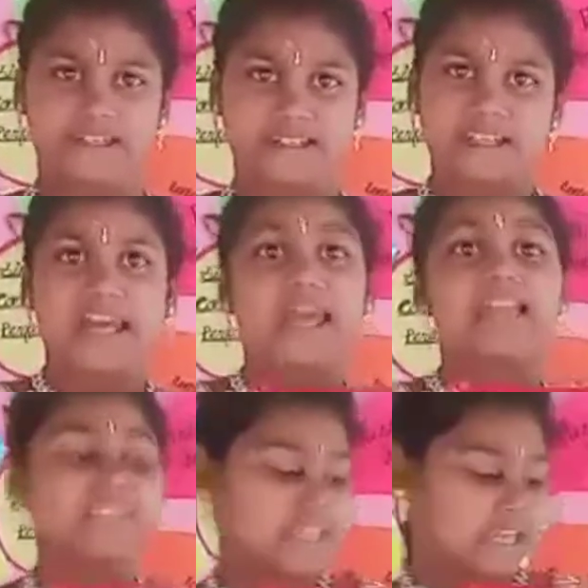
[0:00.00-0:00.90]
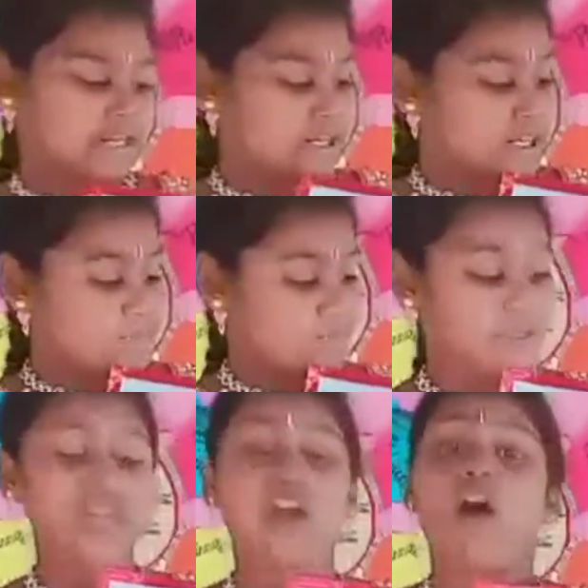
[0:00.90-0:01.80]
Then
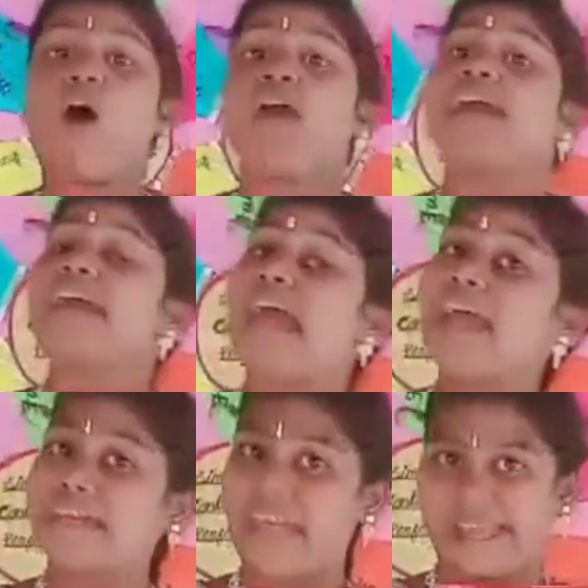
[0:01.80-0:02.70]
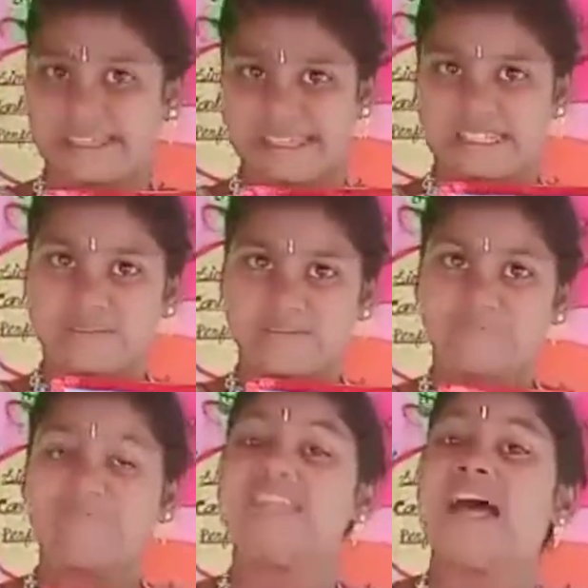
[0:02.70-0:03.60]
B-R-A-K-E, thus
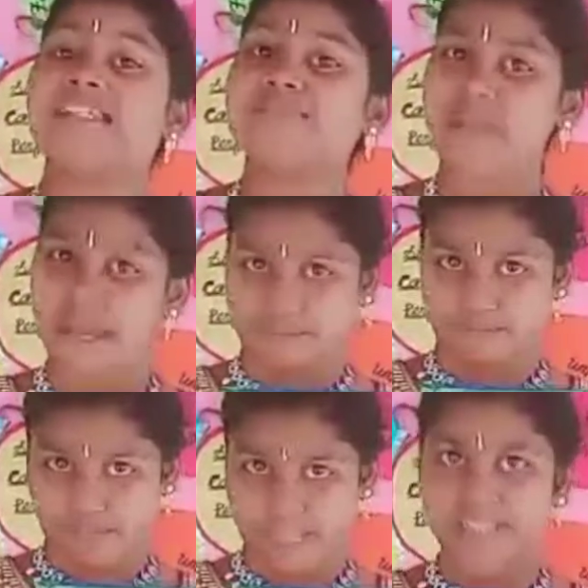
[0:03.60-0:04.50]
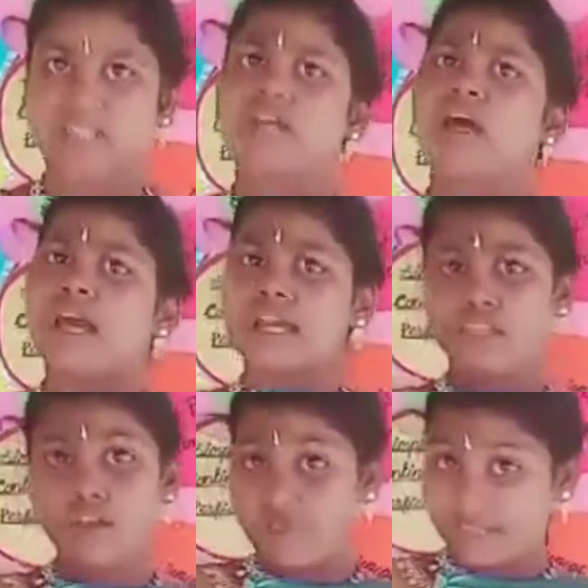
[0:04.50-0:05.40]
break means in your
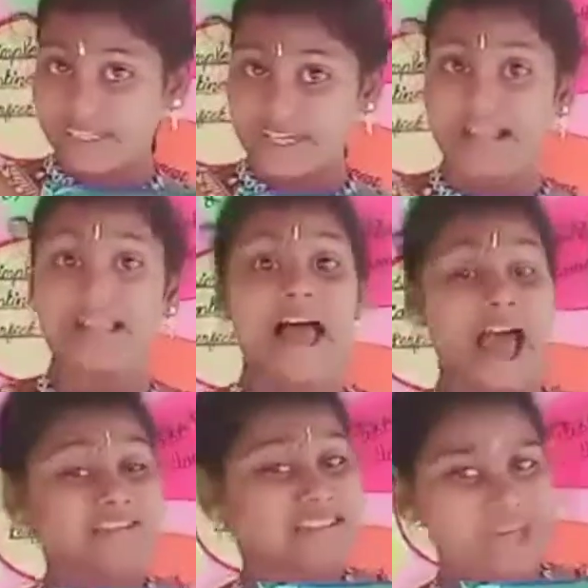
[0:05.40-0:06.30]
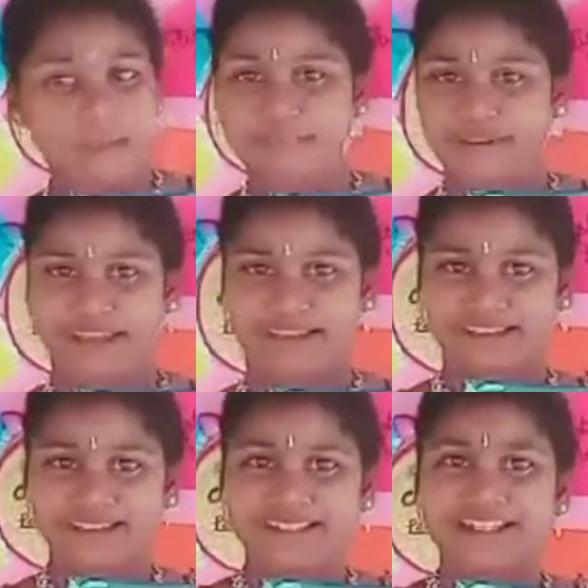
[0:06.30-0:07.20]
vehicle have some break.
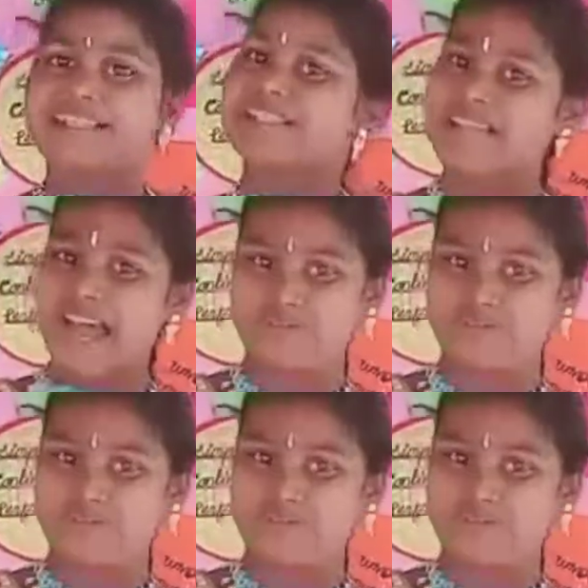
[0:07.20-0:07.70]
So that only.